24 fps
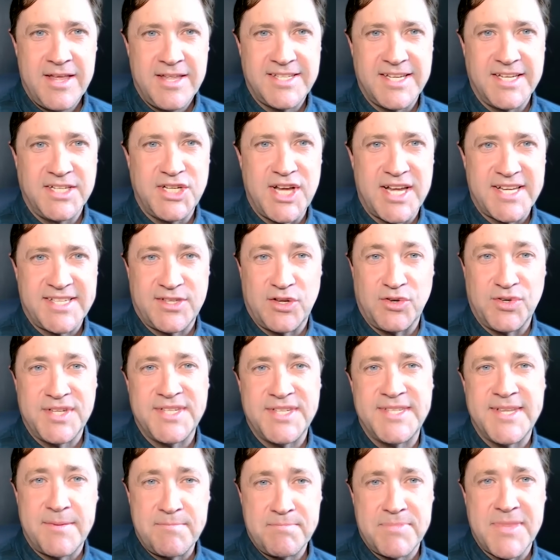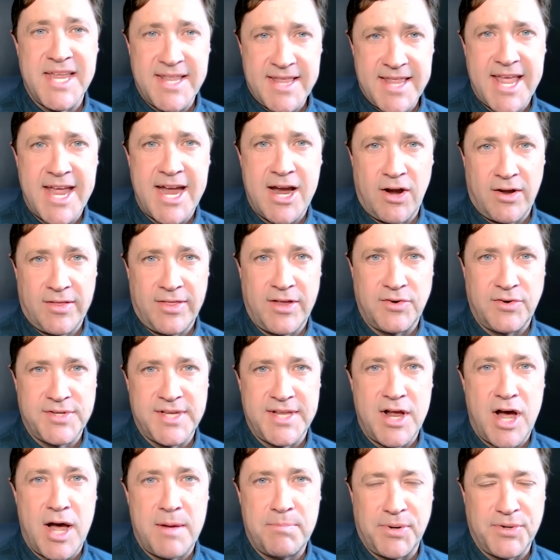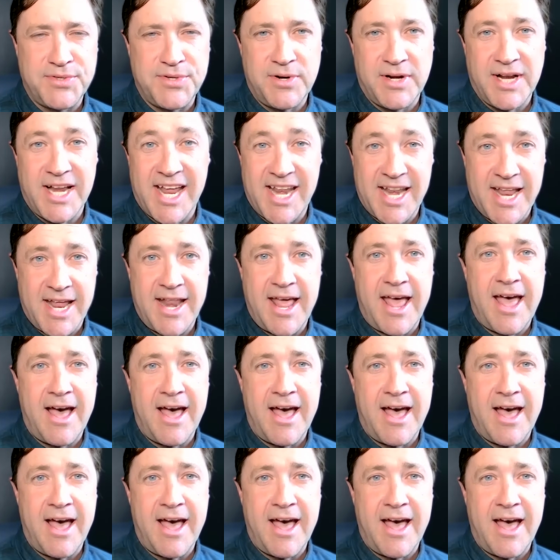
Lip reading: suggests there's something there, and there's an opportunity and an